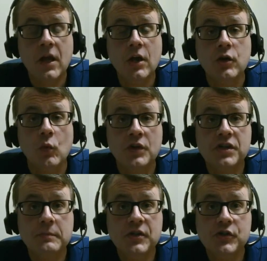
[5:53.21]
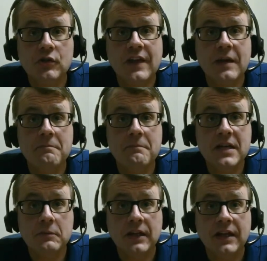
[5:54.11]
you want to be sure that
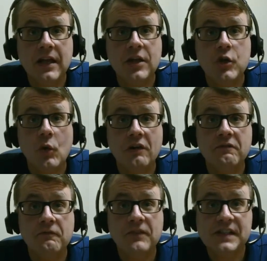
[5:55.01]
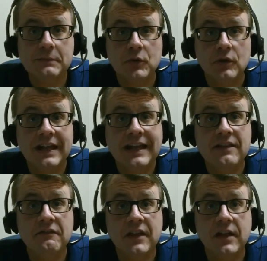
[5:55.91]
minimally you are visible in the
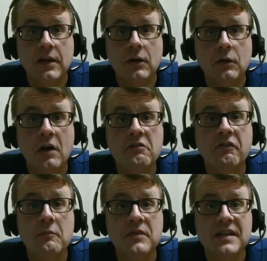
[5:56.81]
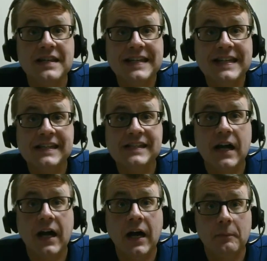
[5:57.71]
video from the knees
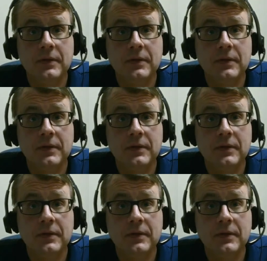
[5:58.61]
up